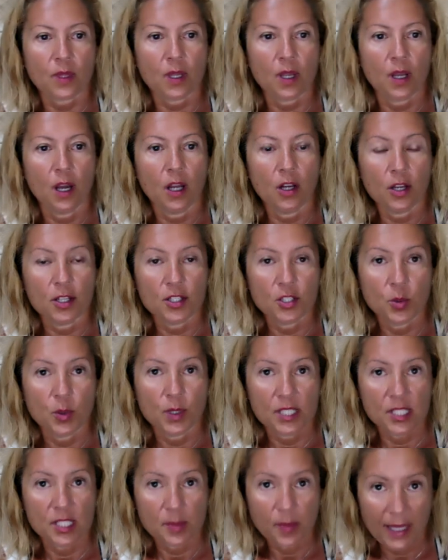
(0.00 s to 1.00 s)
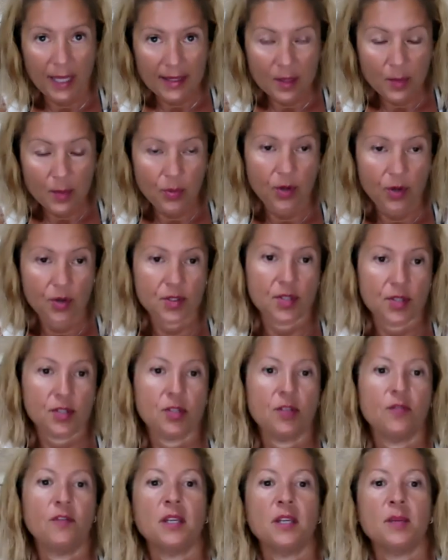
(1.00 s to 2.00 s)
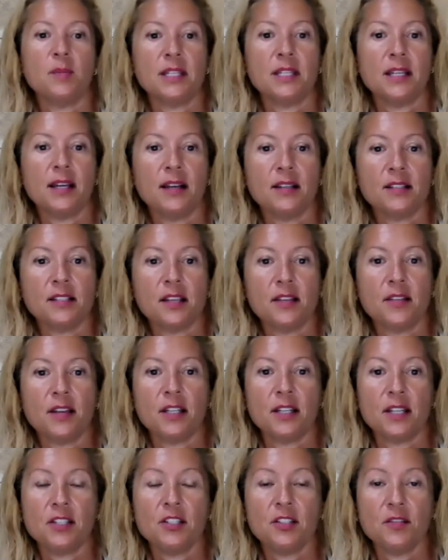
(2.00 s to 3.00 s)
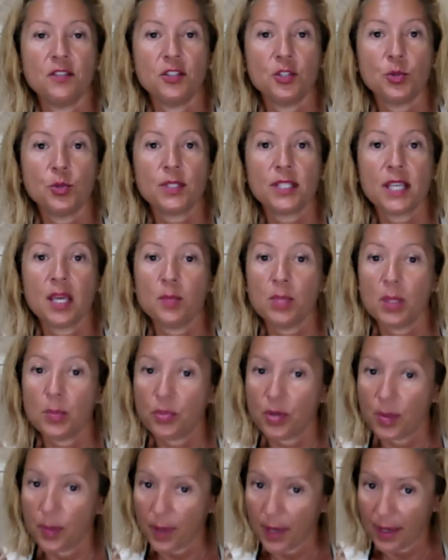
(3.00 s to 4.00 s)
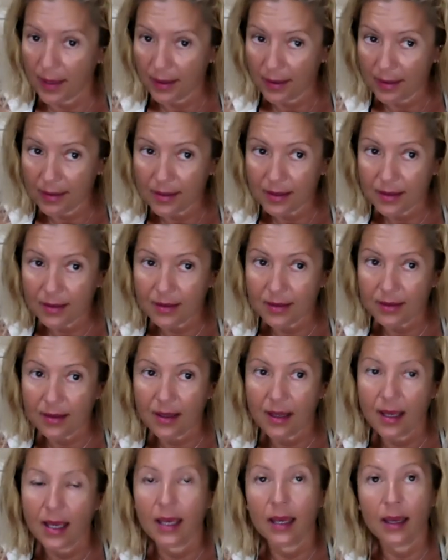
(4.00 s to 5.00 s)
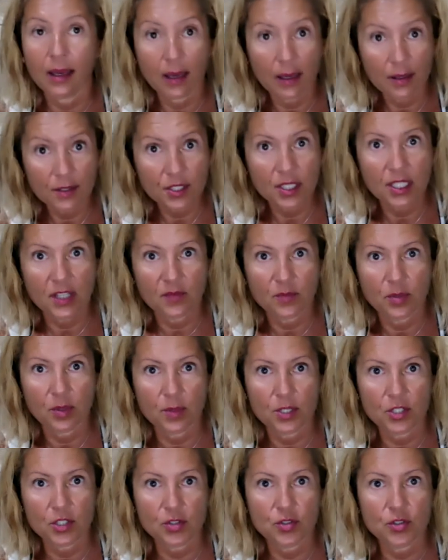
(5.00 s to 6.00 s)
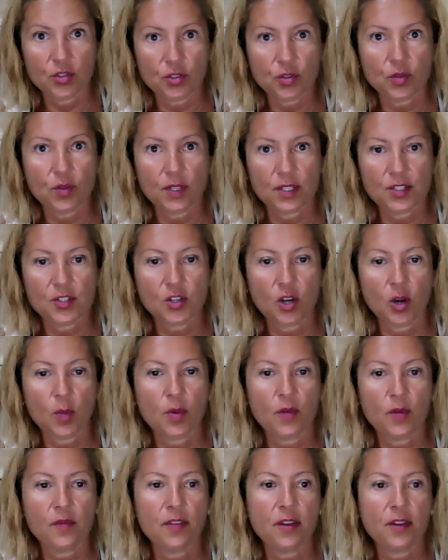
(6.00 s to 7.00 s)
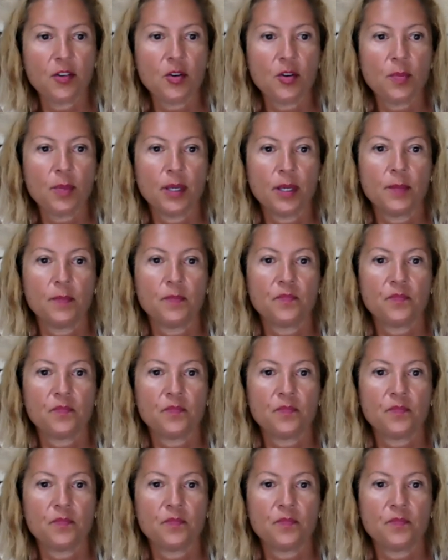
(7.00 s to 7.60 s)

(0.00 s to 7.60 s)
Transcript: I like to explain the process of EMDR so that individuals can be prepared and to give permission to do this type of therapy.